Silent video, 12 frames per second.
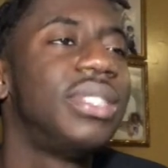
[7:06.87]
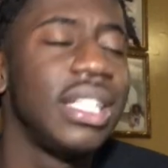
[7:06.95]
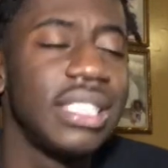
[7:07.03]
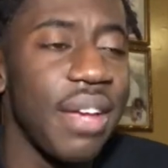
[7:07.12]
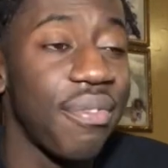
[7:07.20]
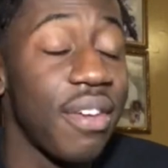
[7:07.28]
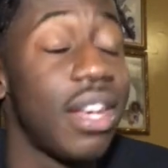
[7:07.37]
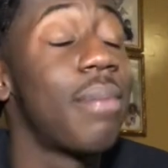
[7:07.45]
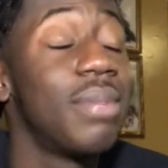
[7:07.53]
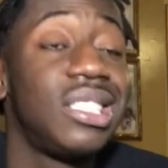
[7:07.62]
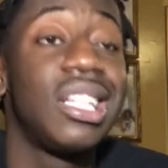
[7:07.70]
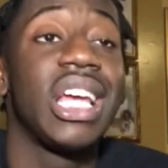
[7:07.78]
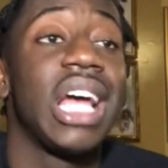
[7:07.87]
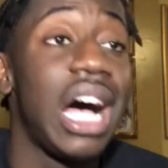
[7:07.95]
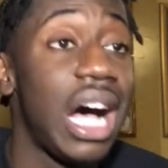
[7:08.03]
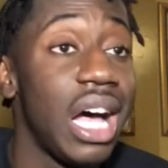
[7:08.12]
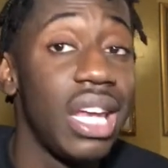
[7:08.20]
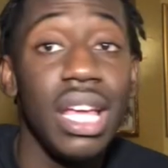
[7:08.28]
Tjay fan. I'm gonna tell y'all
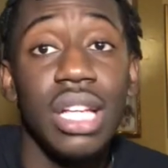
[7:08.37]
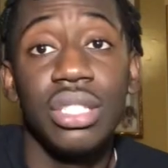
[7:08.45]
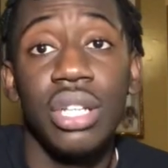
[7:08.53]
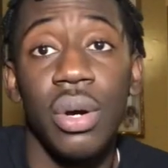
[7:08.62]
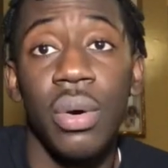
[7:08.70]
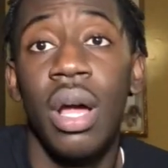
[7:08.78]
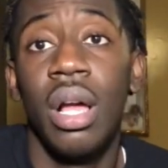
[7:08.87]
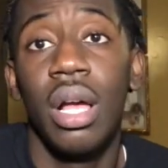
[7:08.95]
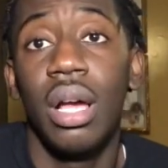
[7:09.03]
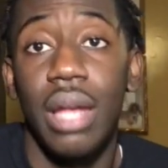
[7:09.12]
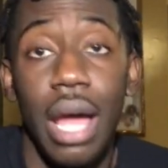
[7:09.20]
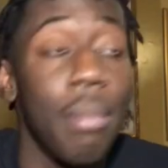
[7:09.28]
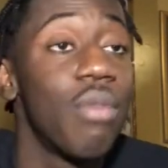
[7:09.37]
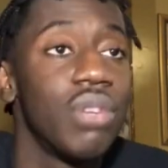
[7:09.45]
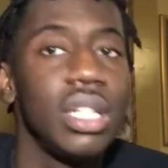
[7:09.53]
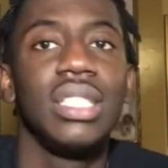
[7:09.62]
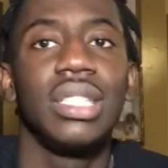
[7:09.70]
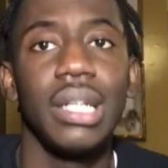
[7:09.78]
how it is, though. Like, I'm going to
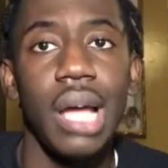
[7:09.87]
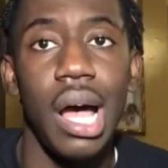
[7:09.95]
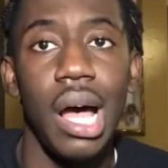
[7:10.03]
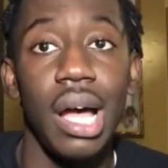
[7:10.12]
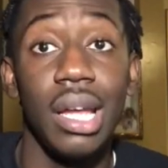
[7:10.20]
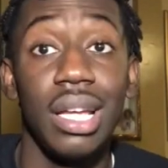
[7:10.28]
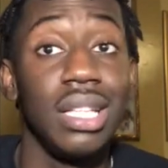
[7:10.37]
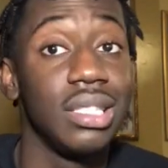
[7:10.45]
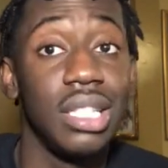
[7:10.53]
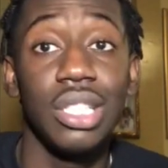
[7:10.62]
really tell y'all how it is.